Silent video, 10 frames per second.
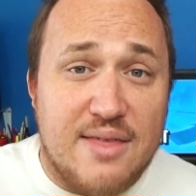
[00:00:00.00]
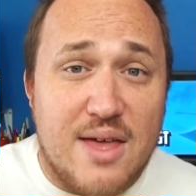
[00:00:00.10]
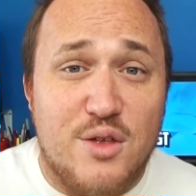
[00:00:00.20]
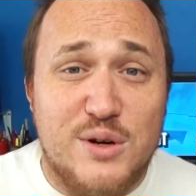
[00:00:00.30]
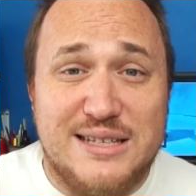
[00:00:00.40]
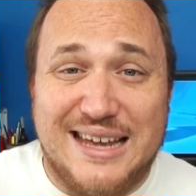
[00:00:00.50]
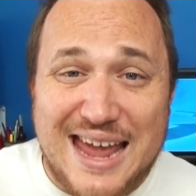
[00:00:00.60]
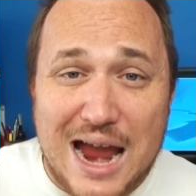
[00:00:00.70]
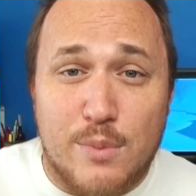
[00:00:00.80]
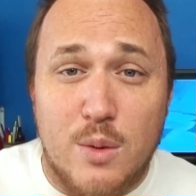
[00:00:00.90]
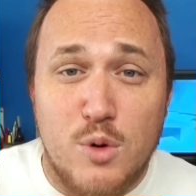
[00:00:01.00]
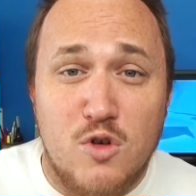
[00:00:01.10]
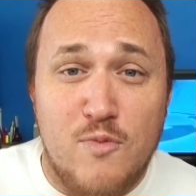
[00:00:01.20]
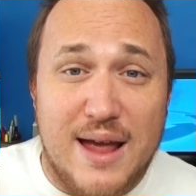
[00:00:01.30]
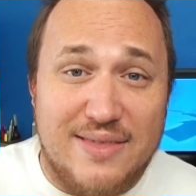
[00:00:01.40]
then there is the camera
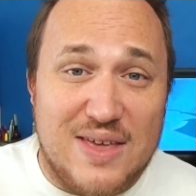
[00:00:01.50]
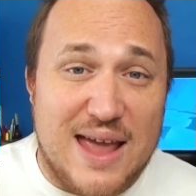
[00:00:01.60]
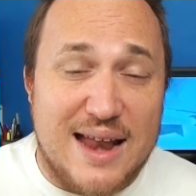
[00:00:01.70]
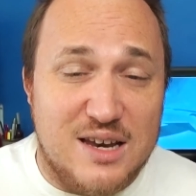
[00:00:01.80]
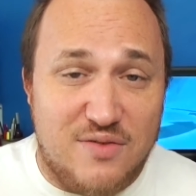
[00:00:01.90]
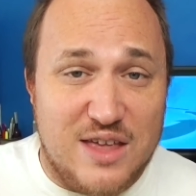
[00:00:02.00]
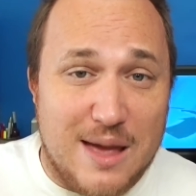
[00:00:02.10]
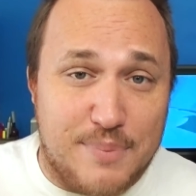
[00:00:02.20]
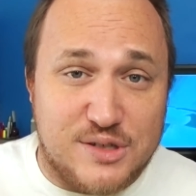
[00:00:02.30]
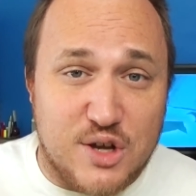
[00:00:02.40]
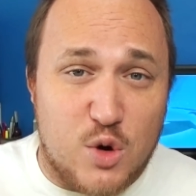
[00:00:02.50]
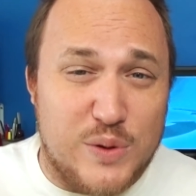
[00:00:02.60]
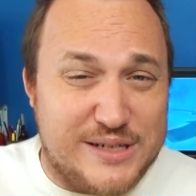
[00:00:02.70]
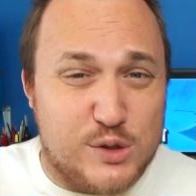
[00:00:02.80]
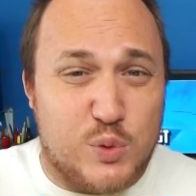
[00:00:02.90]
movement at the end of the episode,
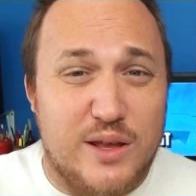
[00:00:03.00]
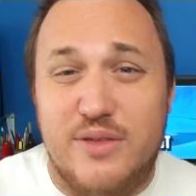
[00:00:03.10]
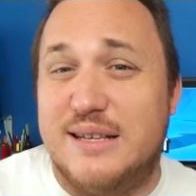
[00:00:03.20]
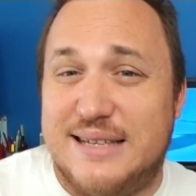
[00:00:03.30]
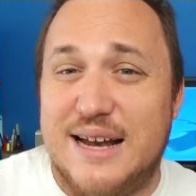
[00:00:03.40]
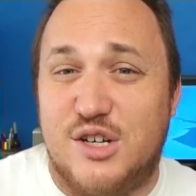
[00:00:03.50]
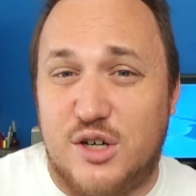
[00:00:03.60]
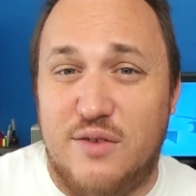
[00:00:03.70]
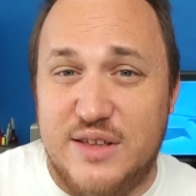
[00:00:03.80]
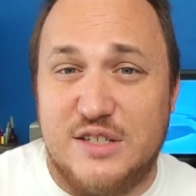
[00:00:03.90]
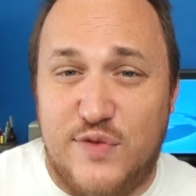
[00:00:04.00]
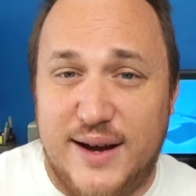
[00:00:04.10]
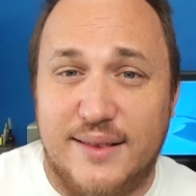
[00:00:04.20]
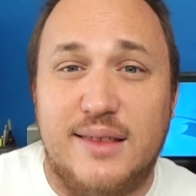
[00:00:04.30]
which is really the center of this fan